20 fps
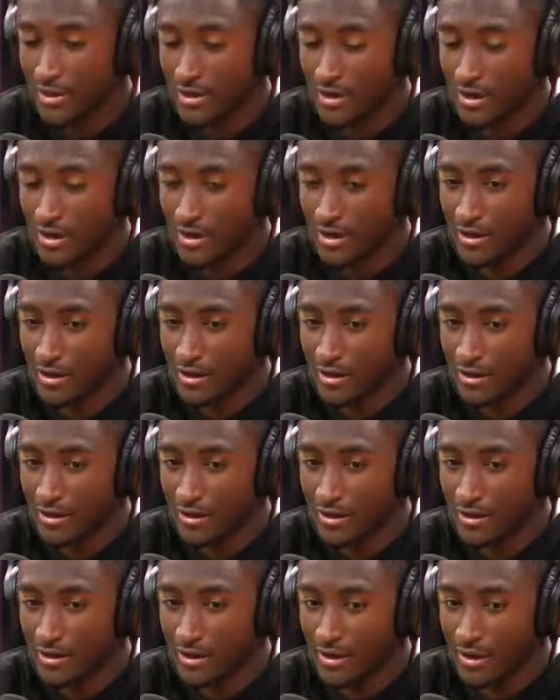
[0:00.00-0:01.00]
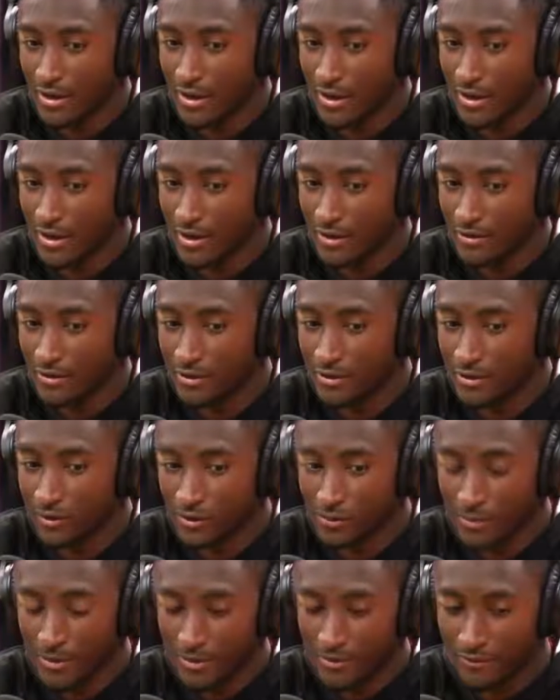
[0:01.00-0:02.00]
and a
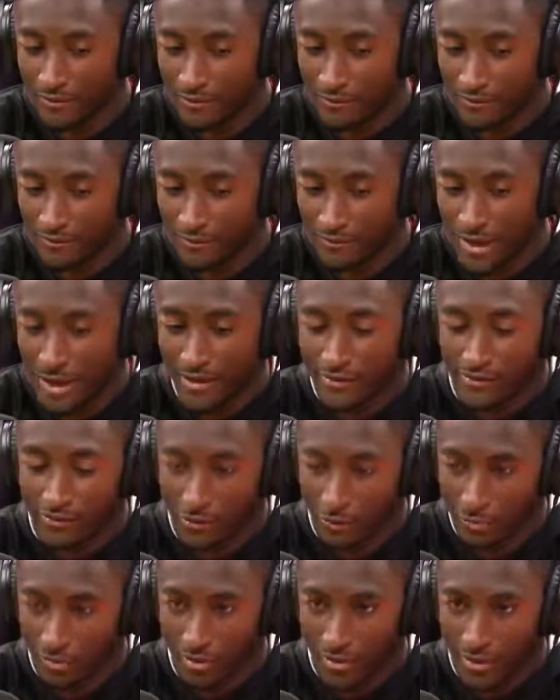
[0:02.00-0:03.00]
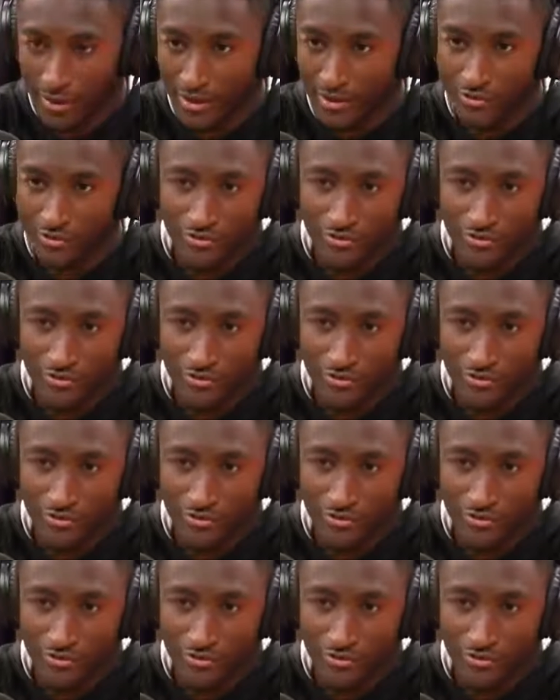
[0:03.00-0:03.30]
little bit faster play,